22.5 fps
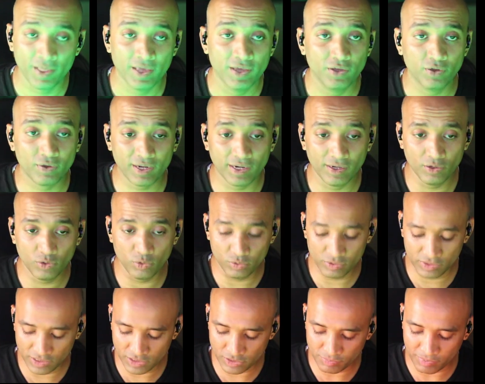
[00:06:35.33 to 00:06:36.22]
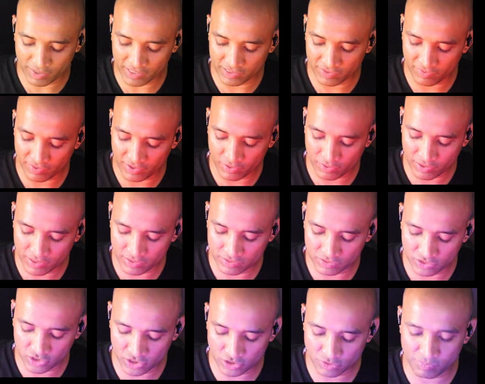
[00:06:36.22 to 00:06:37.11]
You can do this, by the way. You
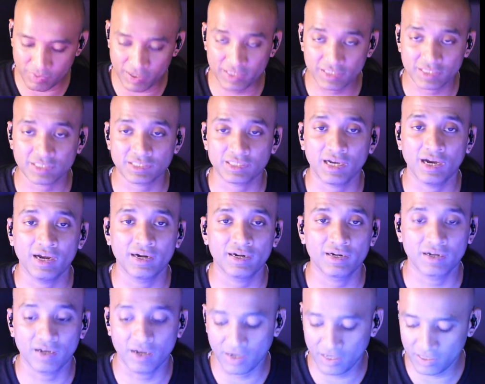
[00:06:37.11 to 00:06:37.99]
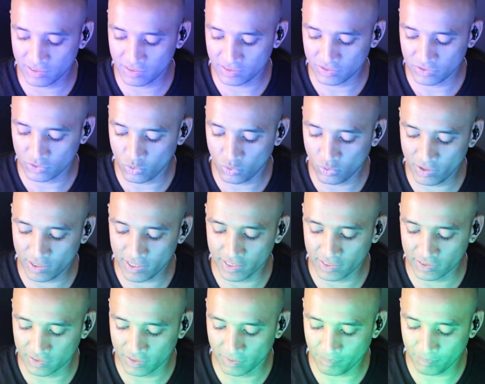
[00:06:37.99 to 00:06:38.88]
can just play the sa and ga, don't
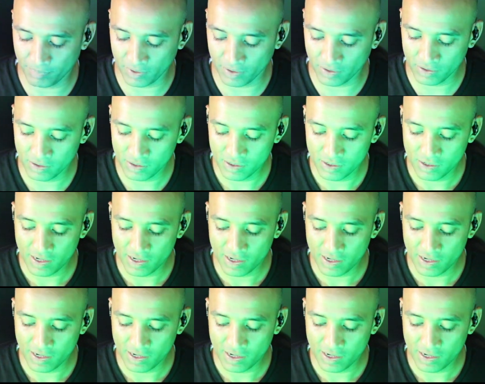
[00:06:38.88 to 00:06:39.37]
hit the pa,